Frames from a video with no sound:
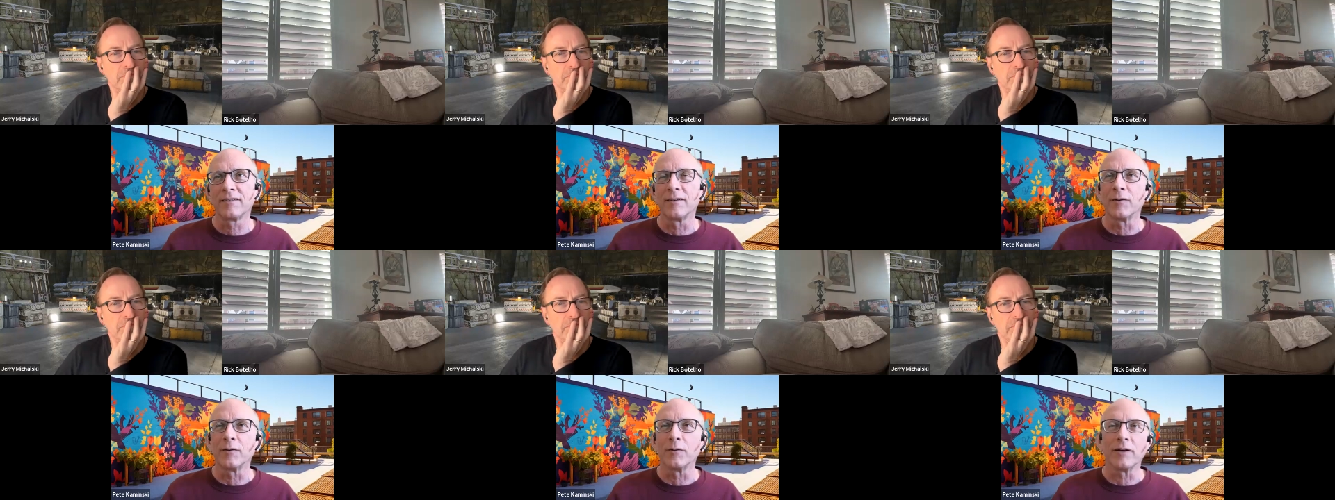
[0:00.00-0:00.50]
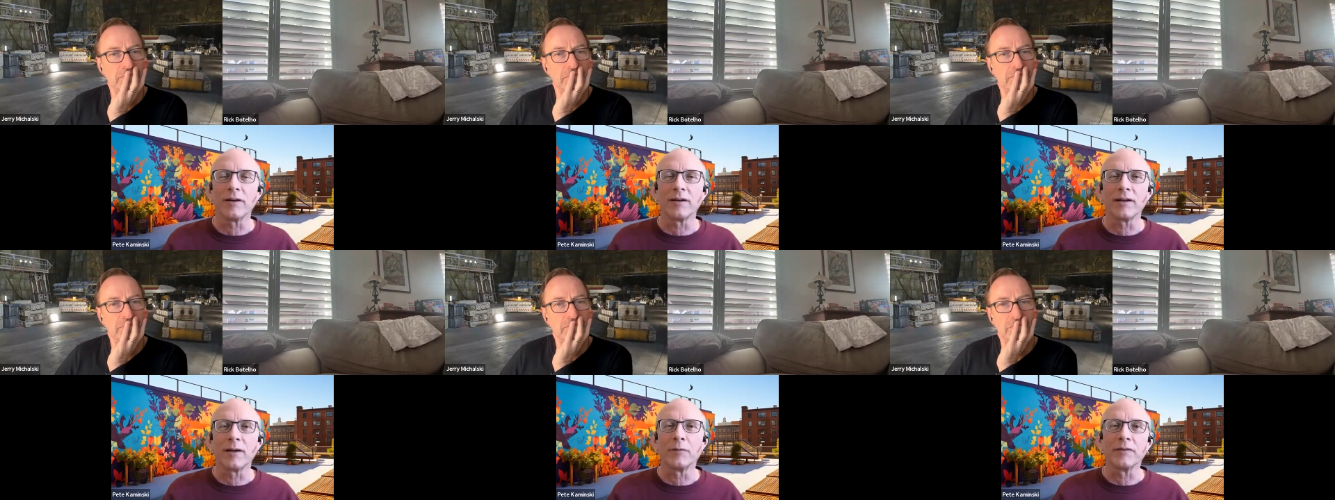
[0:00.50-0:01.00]
Speaker 1: So
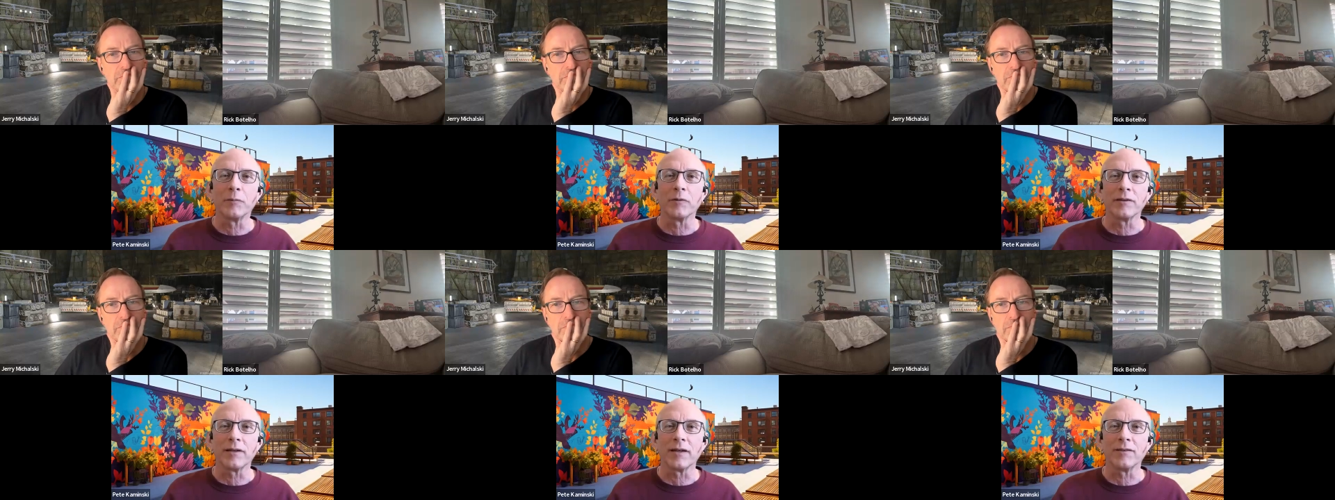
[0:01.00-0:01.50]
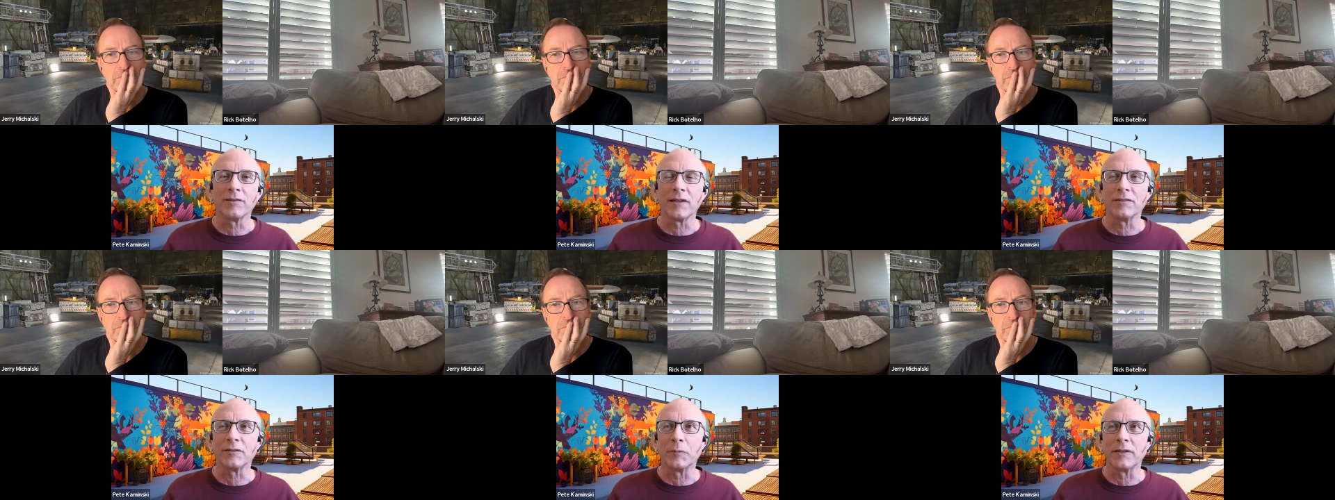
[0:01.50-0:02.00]
I was able to get
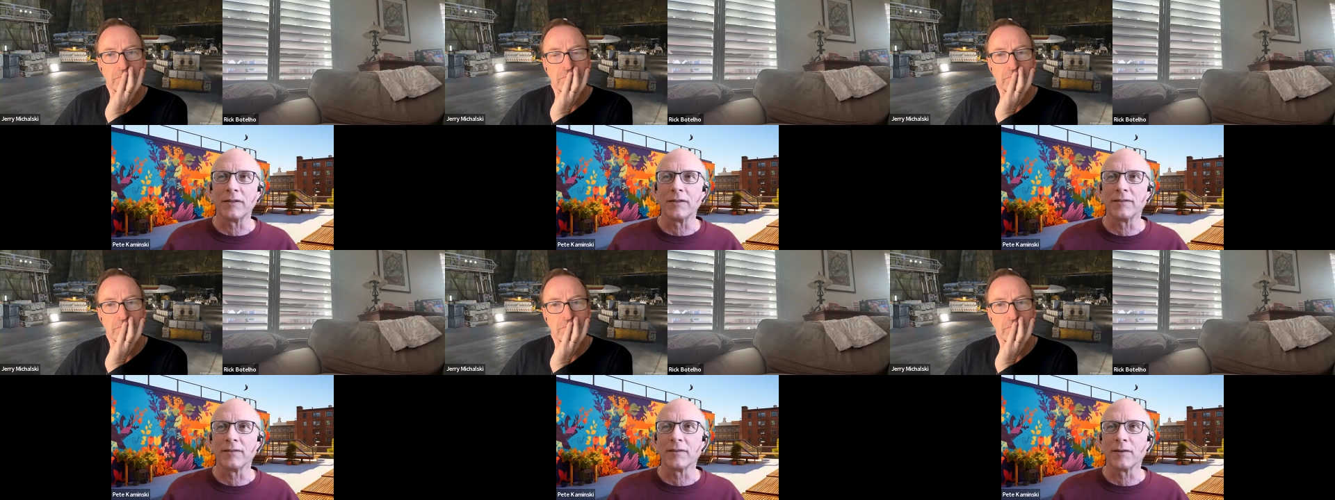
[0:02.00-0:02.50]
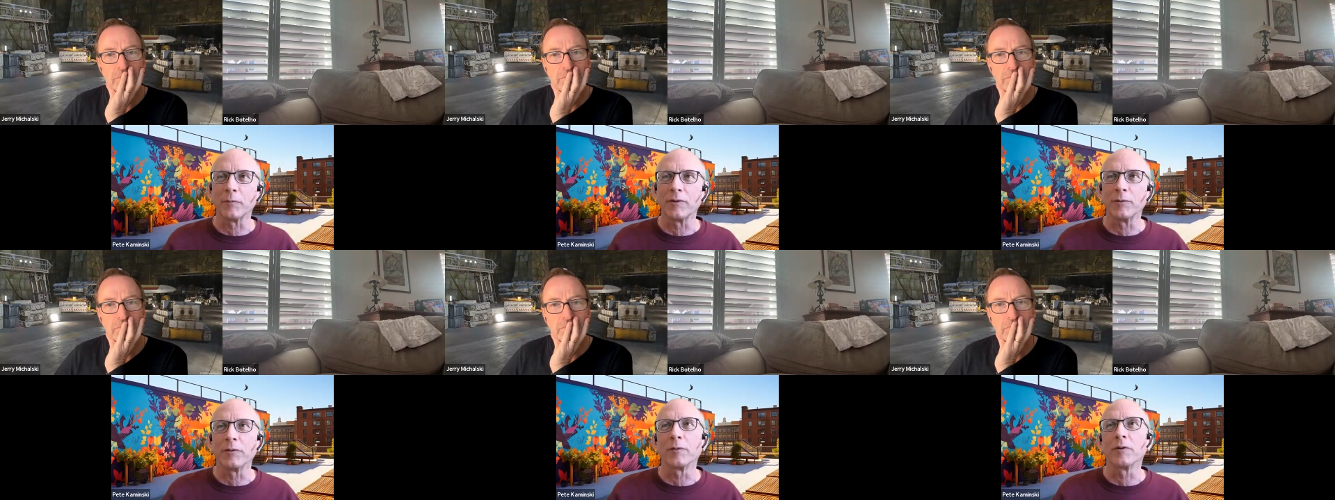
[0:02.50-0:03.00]
ChatGPT to tell me
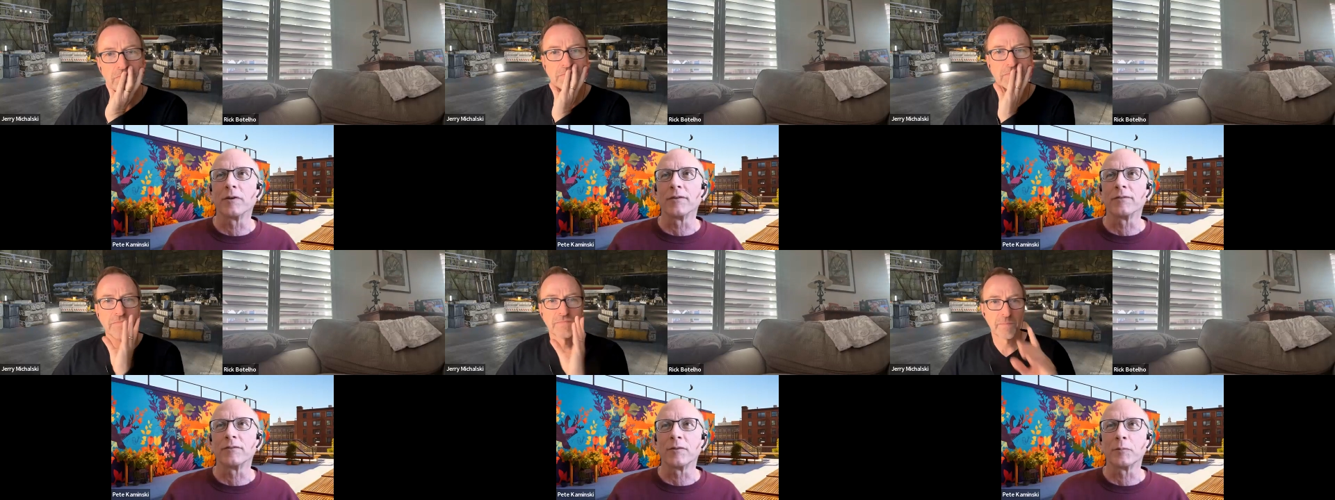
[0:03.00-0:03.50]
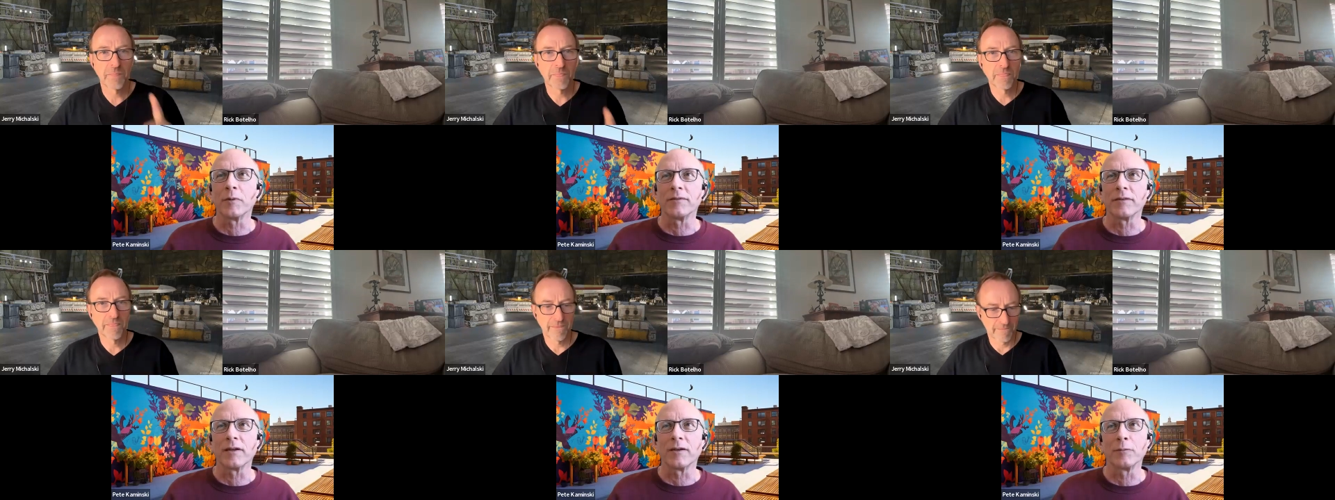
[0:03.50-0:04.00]
who that was just by
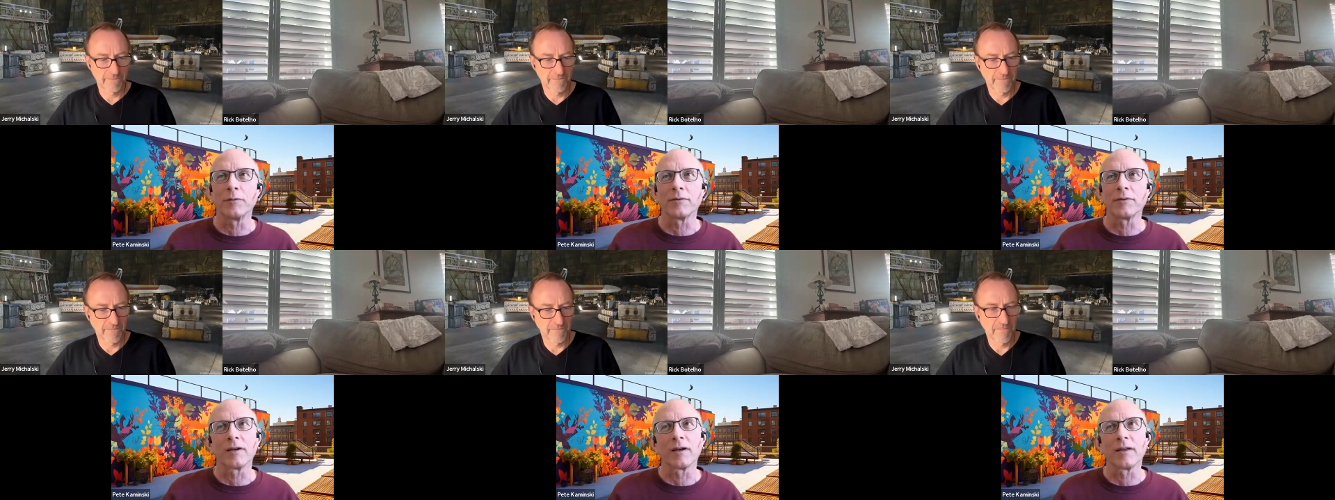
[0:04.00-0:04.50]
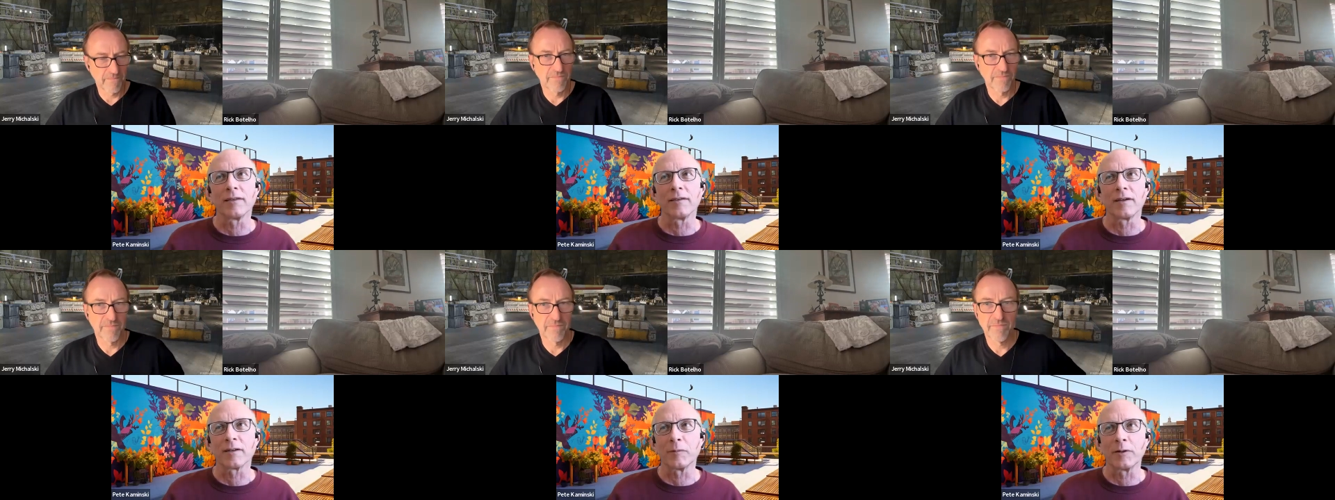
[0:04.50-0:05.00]
saying, "Who is the guy that
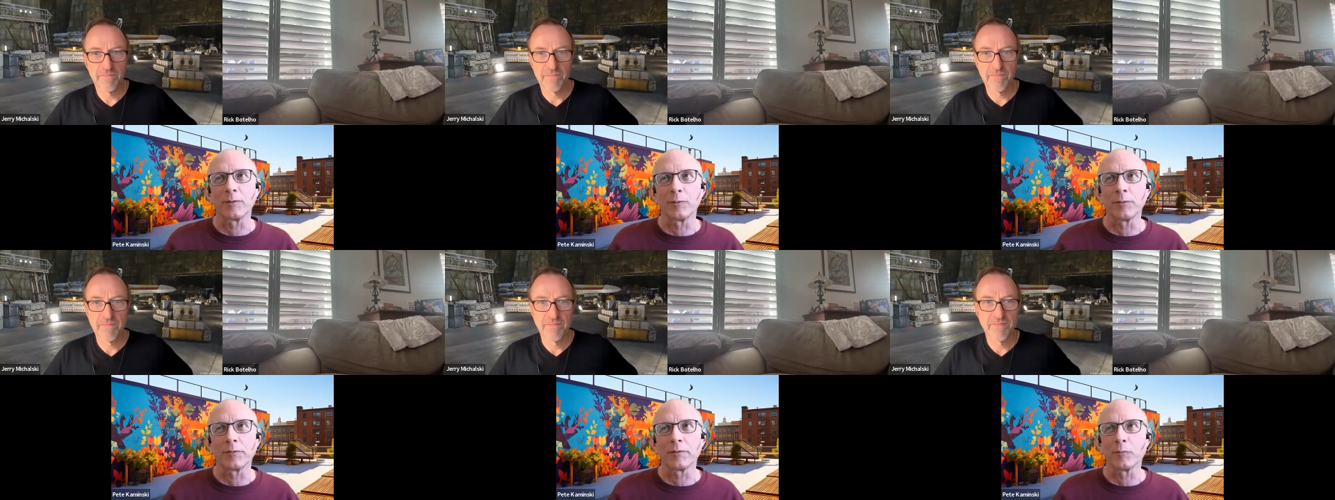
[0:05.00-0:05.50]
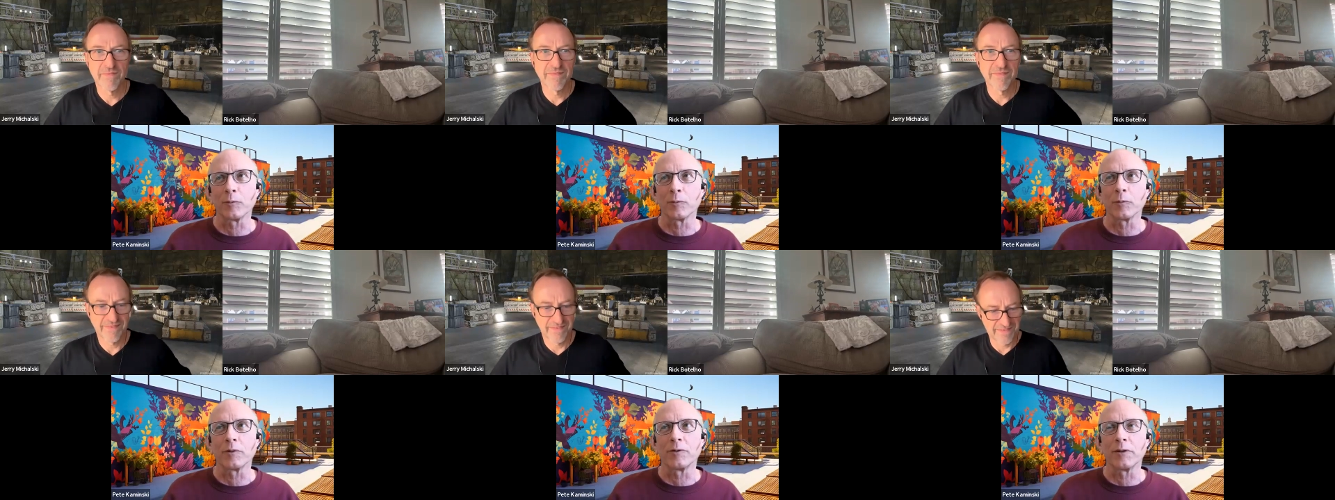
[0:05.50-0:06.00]
talked about holes in World
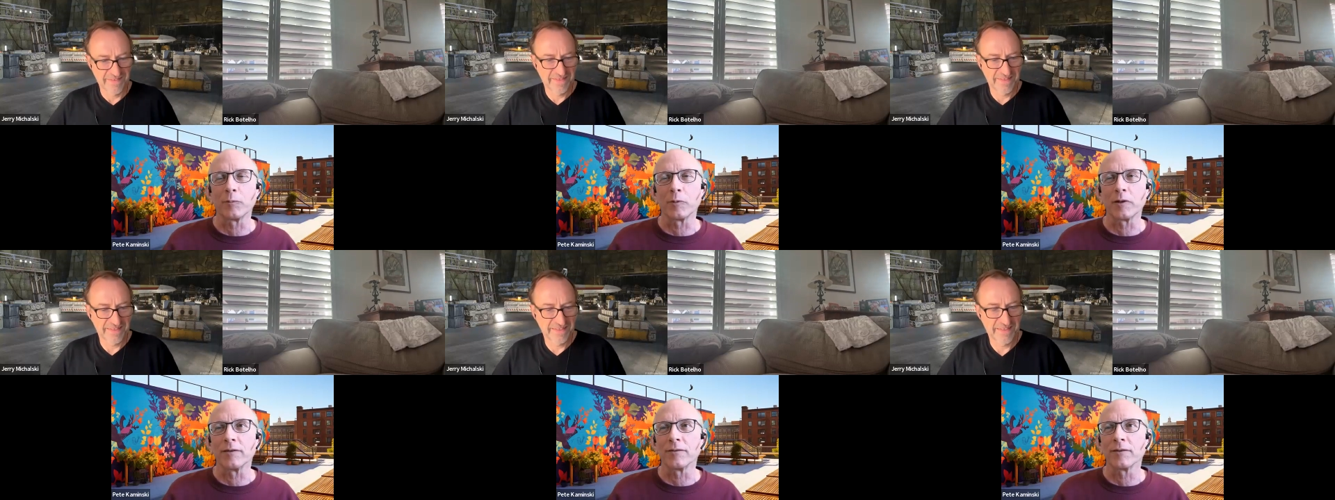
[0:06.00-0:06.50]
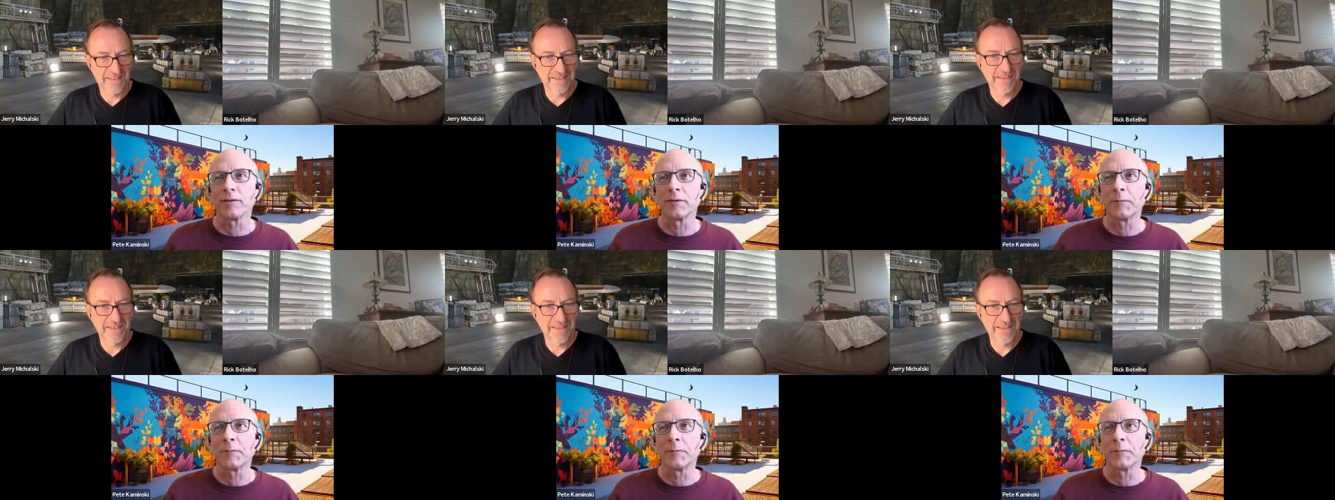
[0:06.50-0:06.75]
War II airplanes?"